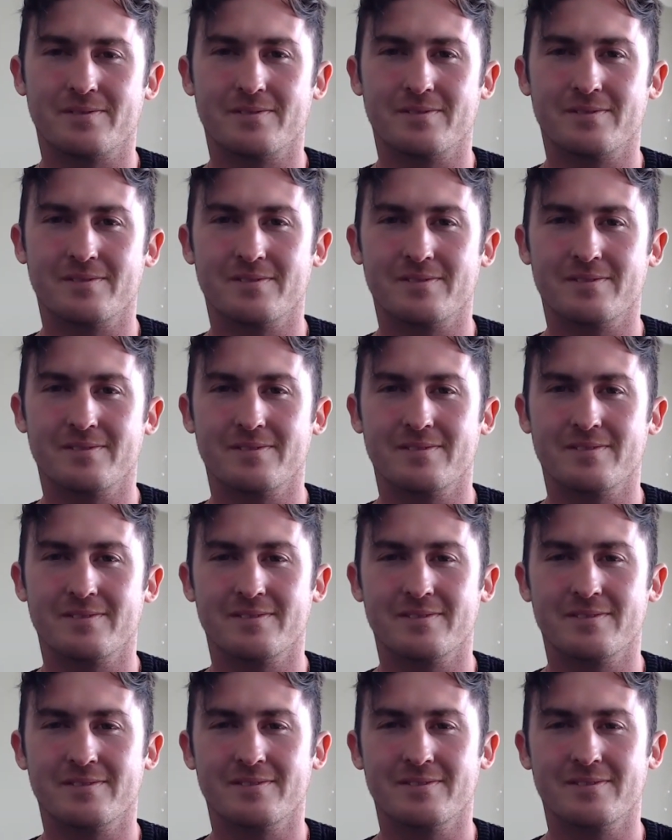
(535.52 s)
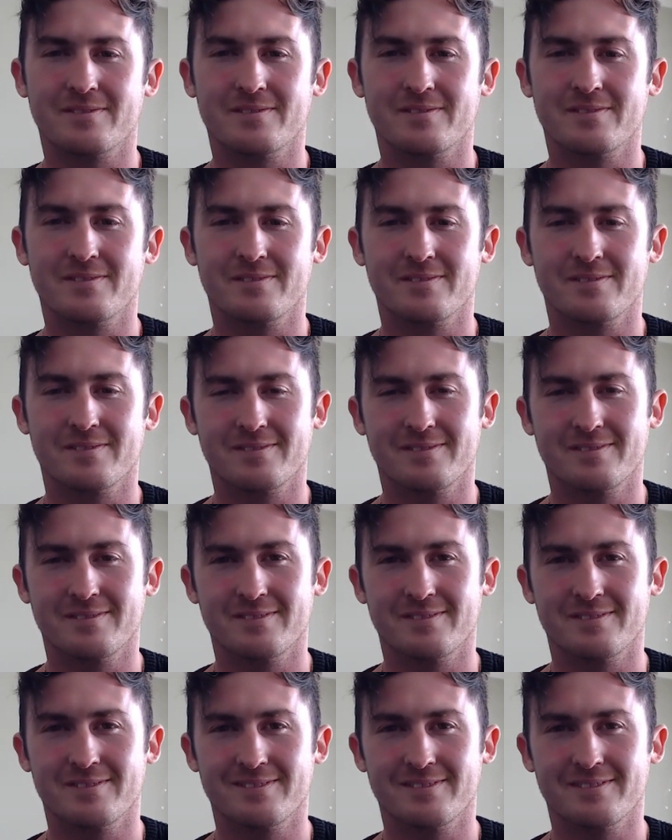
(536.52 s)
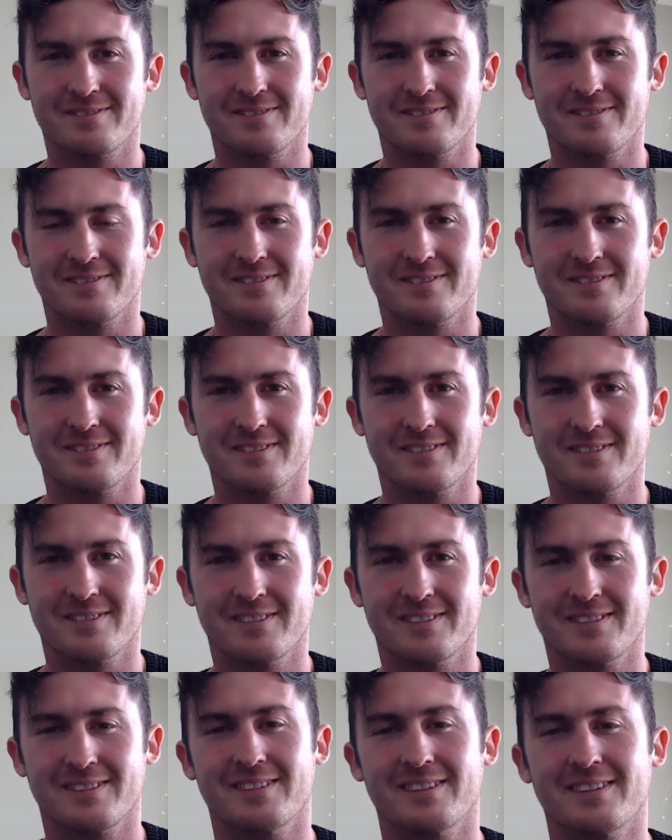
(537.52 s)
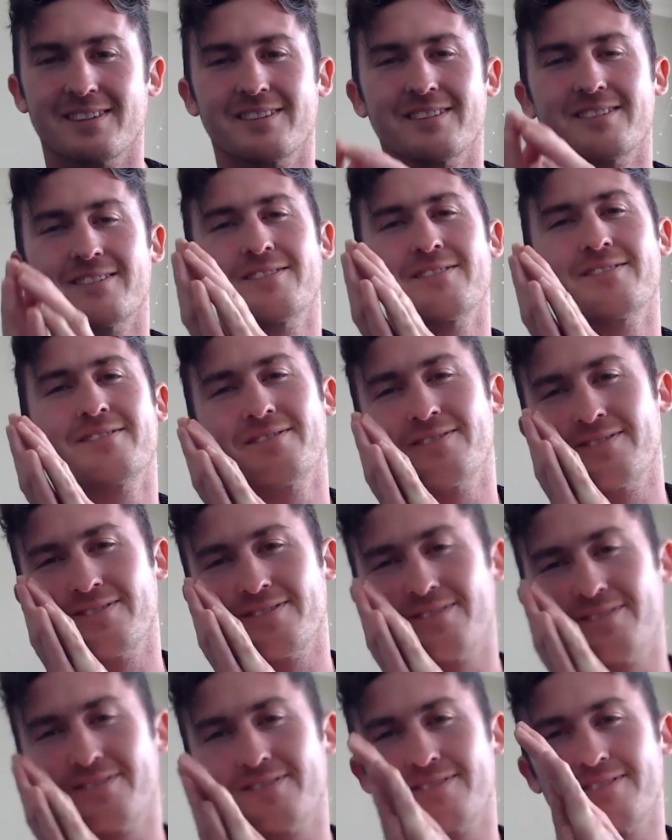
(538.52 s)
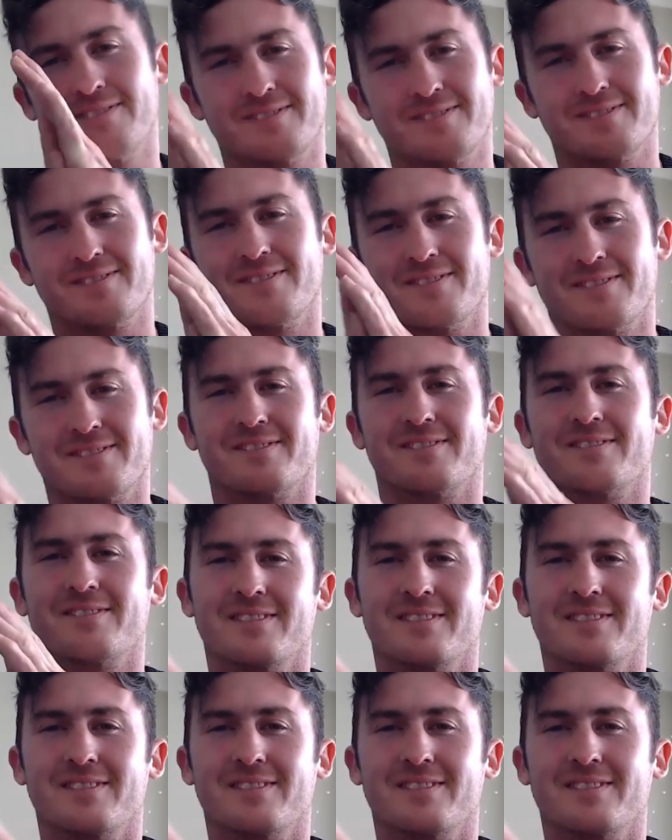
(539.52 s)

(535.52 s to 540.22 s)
[no speech]